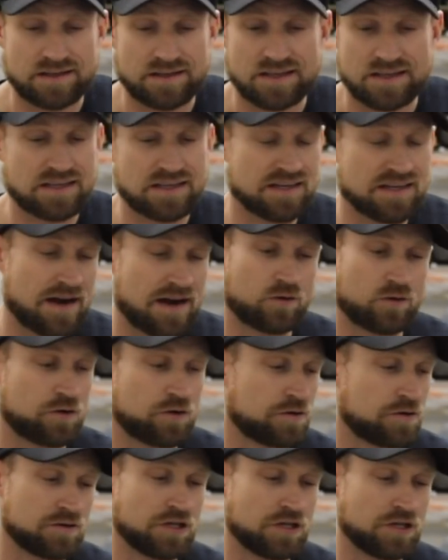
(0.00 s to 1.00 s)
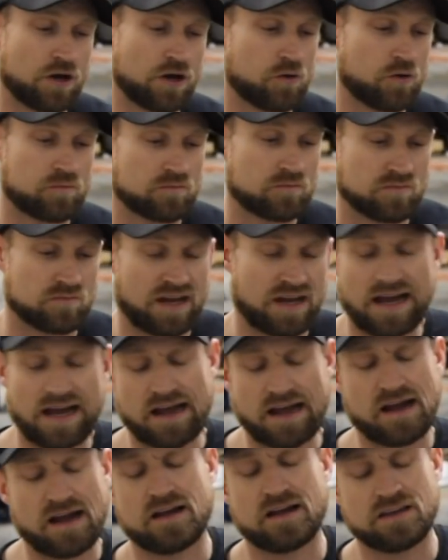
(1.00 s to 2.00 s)
He never, he
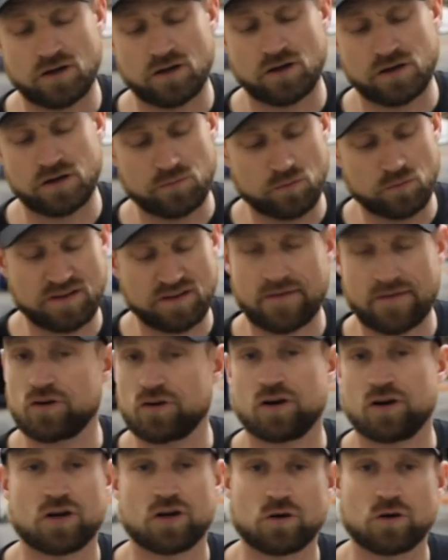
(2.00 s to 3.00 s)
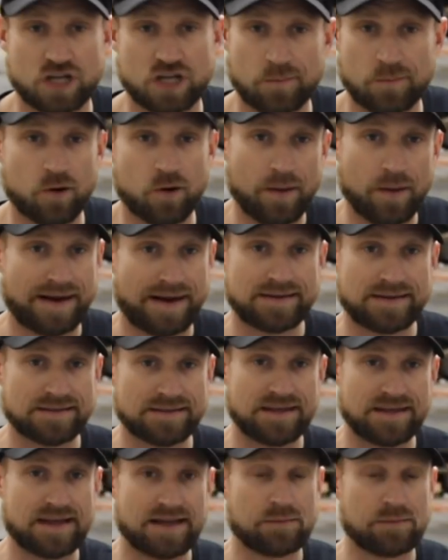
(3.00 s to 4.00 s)
was never going to go turbo back in the
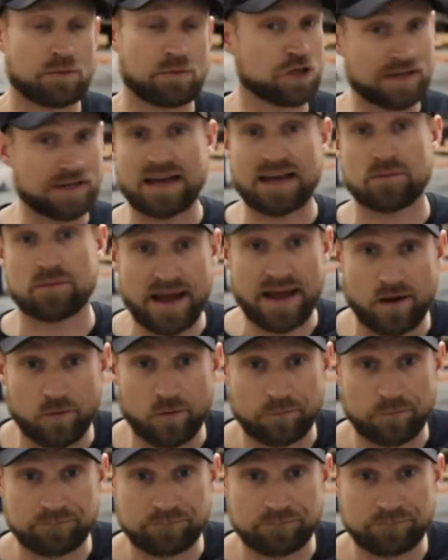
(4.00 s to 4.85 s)
day. But look at him now.